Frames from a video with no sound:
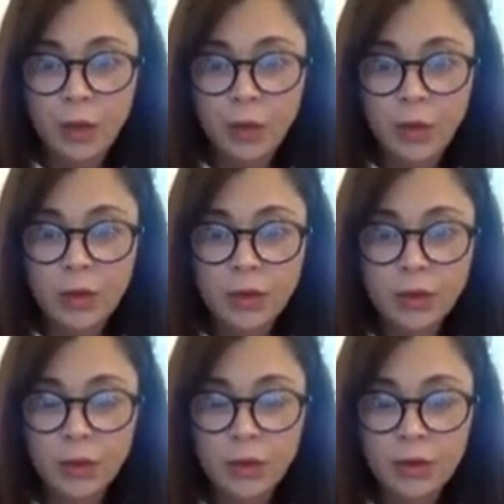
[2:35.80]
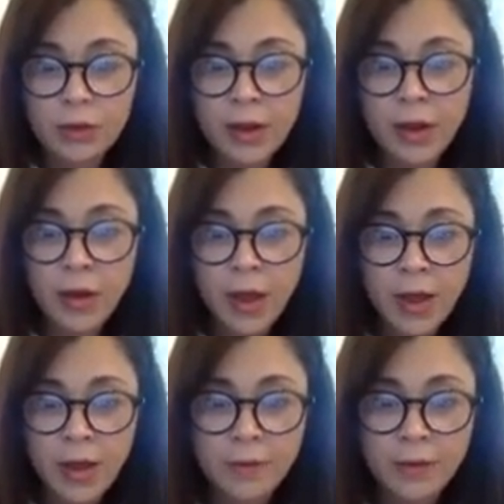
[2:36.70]
what you're going to now
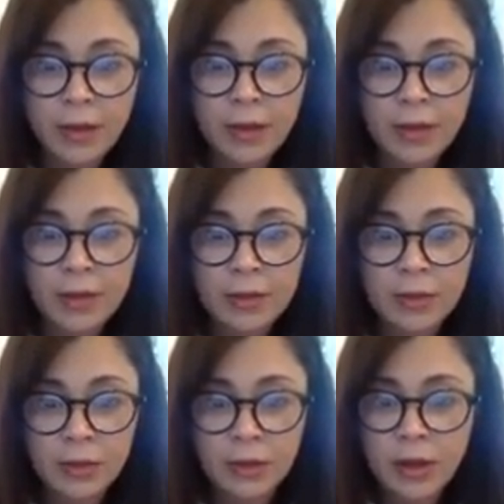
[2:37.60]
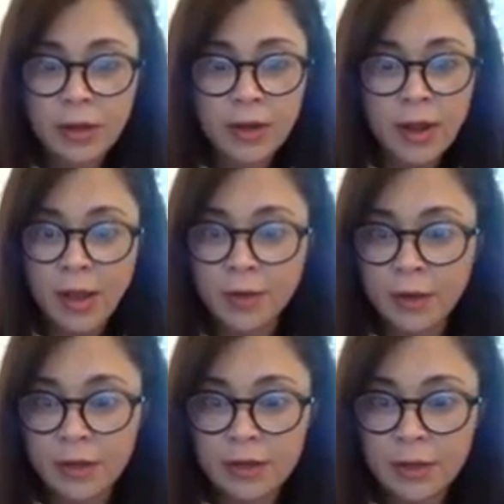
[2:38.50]
have is you're not going to have
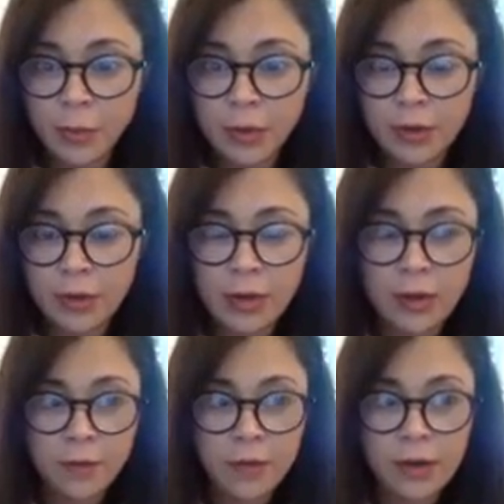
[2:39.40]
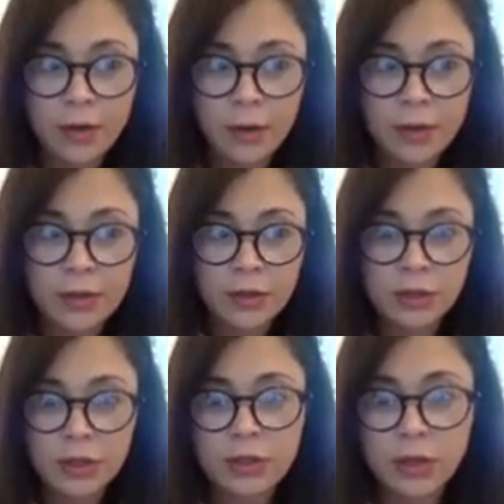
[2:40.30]
any separate video lessons
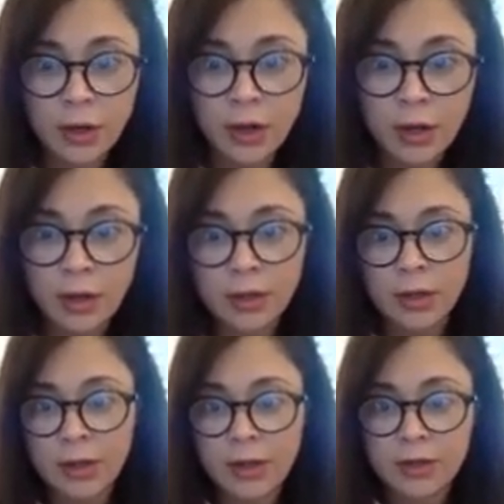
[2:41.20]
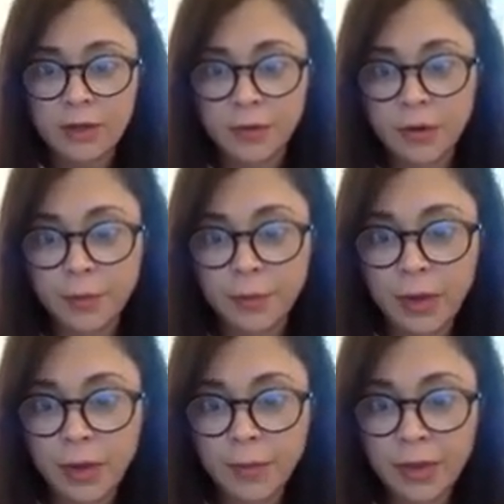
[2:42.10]
just on Kant like I did for
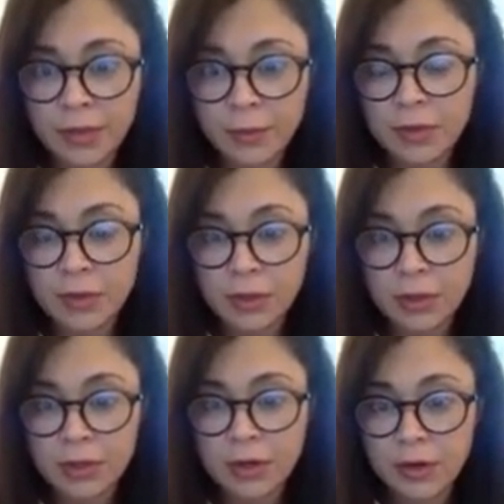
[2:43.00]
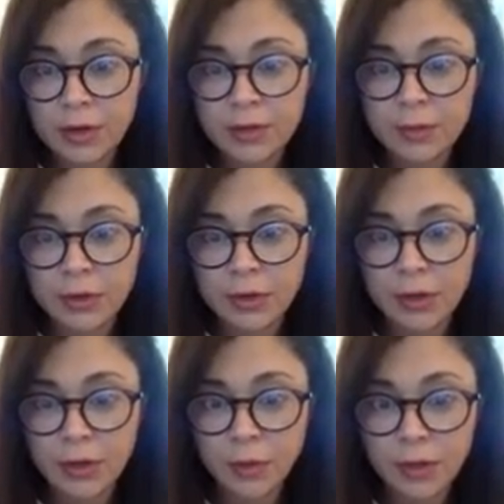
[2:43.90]
Bentham's utilitarianism
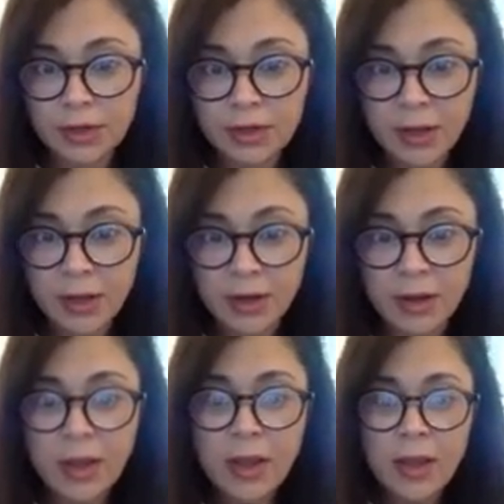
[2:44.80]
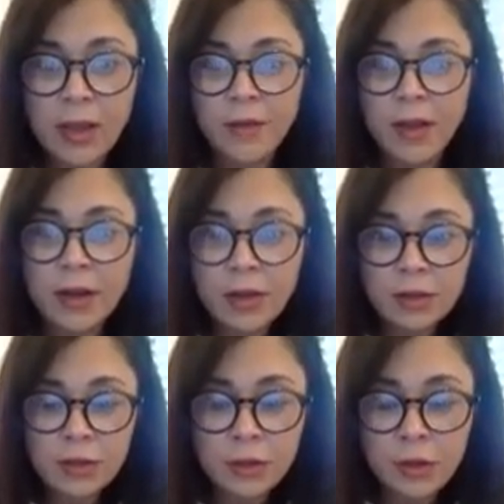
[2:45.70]
during week 10. If I need
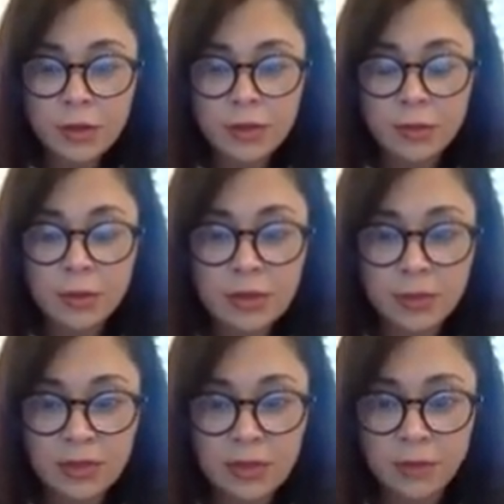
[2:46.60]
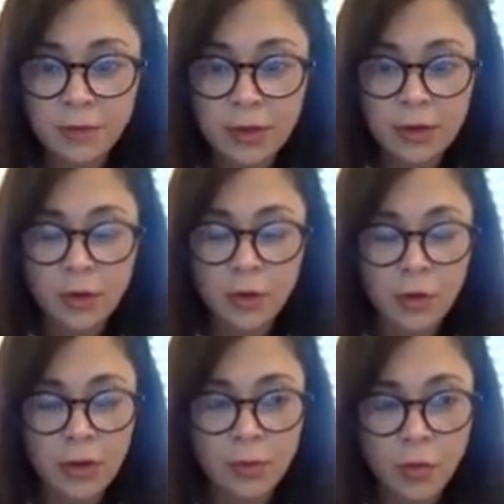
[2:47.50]
you to know something specific
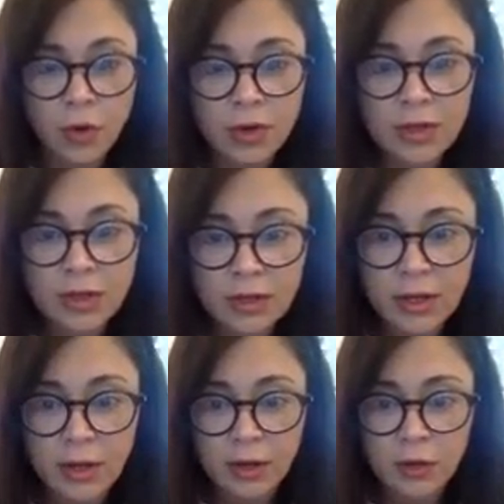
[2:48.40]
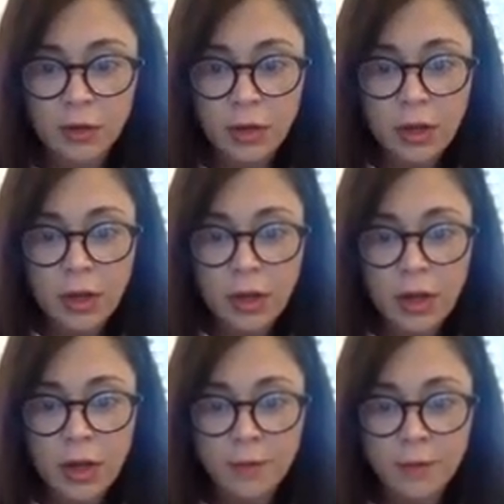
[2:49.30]
or in more detail
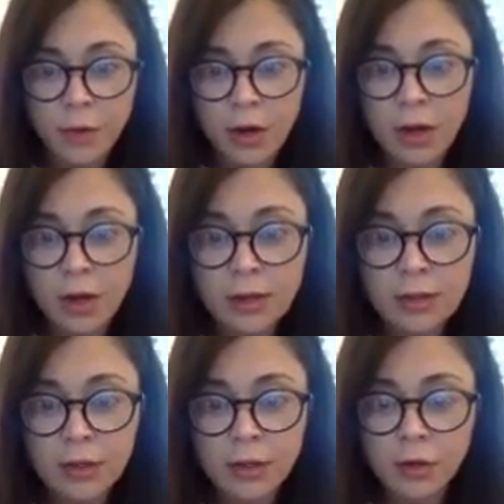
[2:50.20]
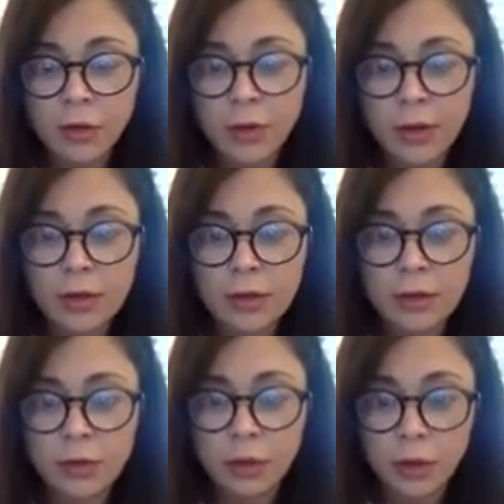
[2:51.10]
for Kant, you're going
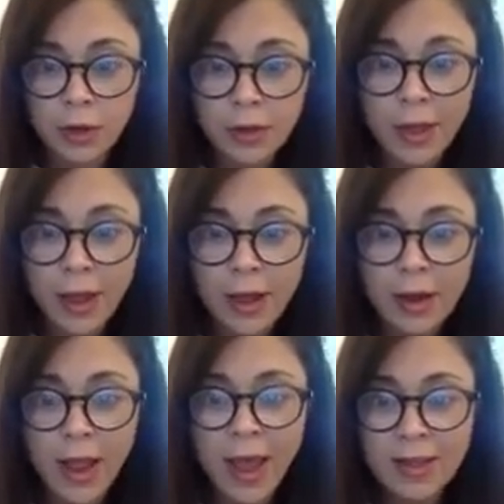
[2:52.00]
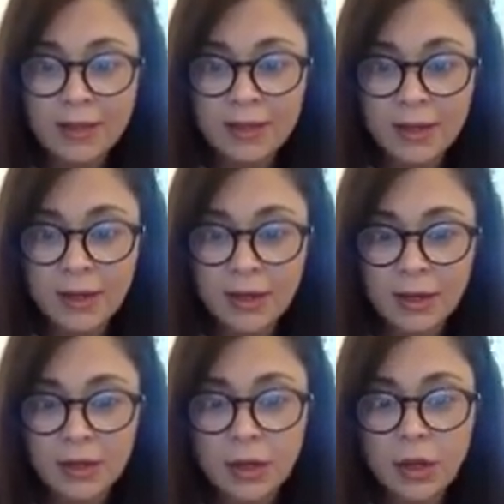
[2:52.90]
to learn that as
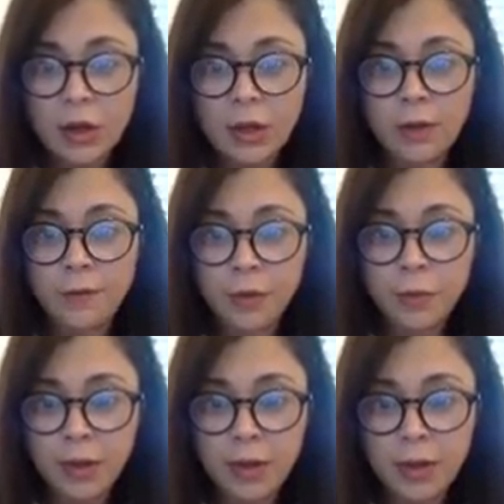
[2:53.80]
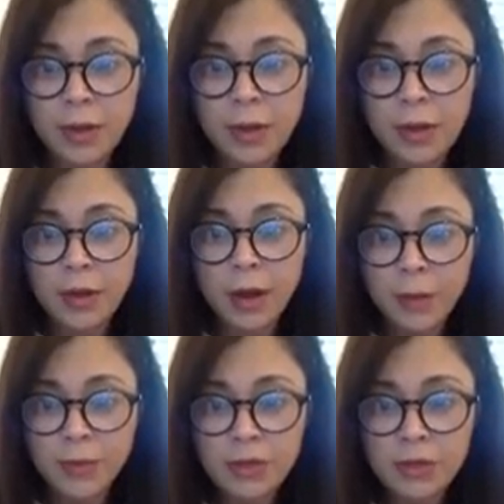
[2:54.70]
needed if you pick the
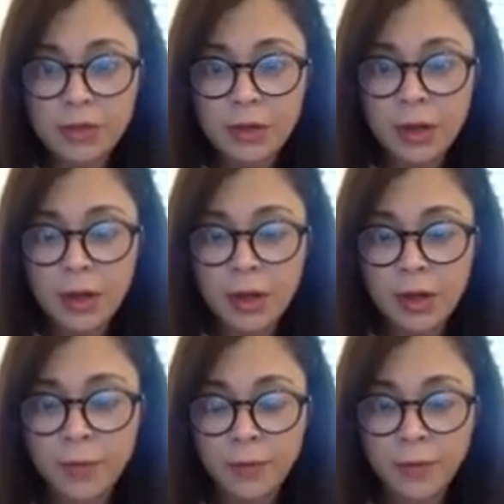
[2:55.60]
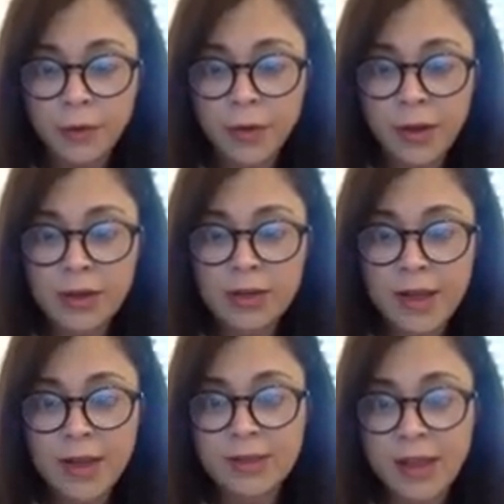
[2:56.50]
option for the graded
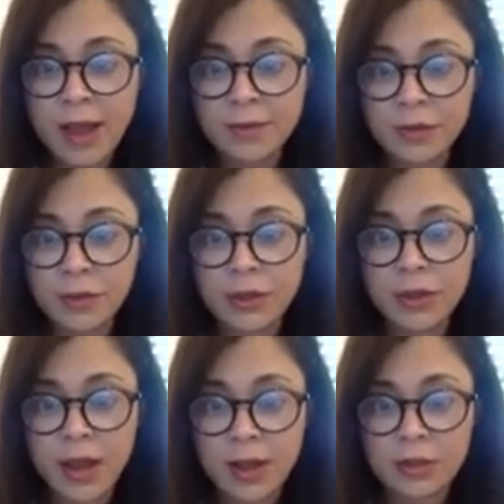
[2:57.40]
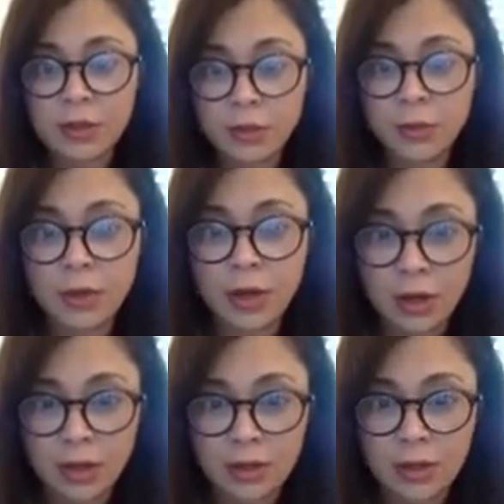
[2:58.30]
task that has to do with
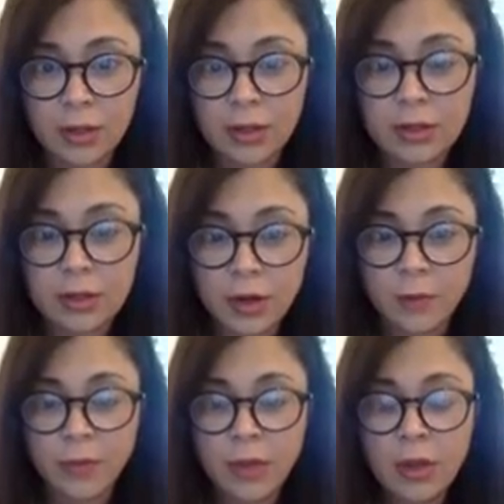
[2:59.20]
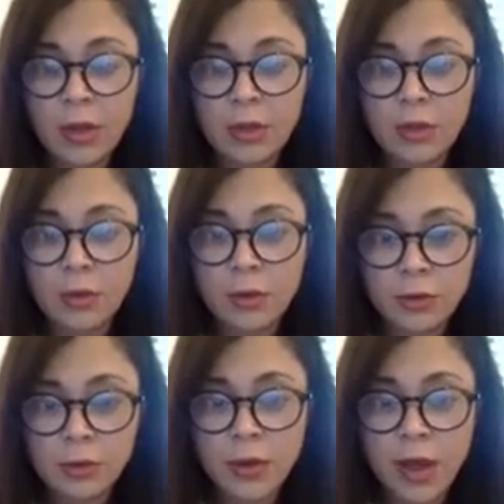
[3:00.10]
Kant. So you
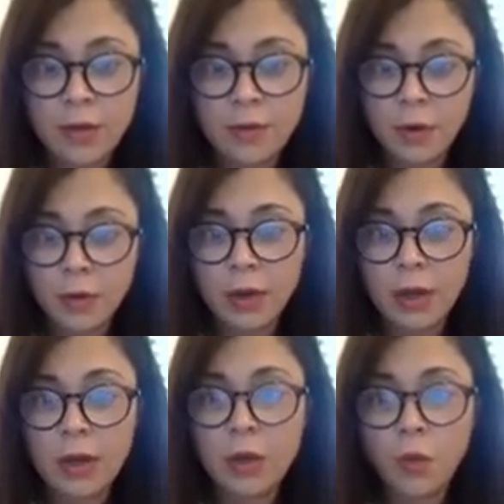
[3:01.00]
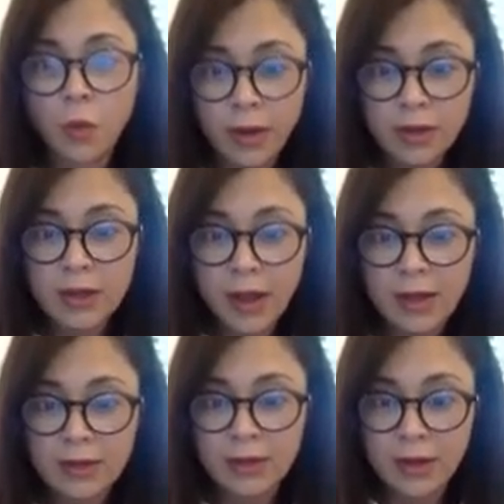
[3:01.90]
do have only one
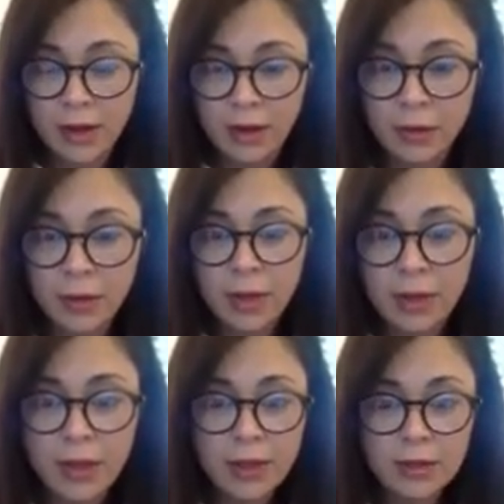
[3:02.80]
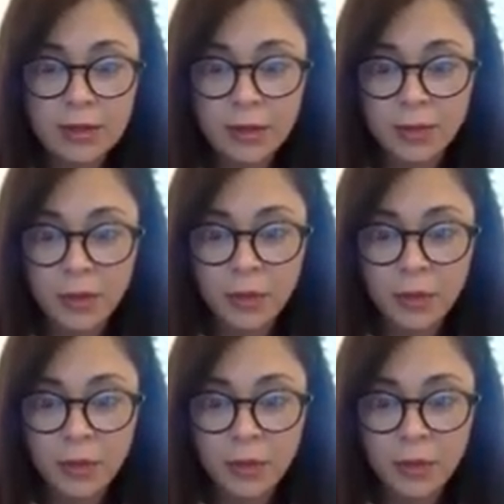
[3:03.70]
task now. That's going to be